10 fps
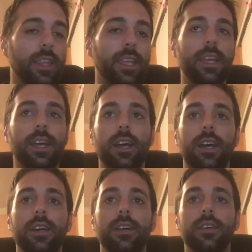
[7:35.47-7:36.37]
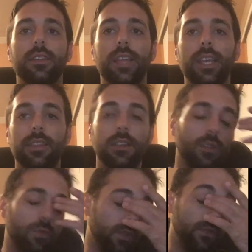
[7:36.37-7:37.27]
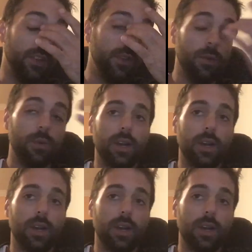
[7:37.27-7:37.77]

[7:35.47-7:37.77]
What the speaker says: the review.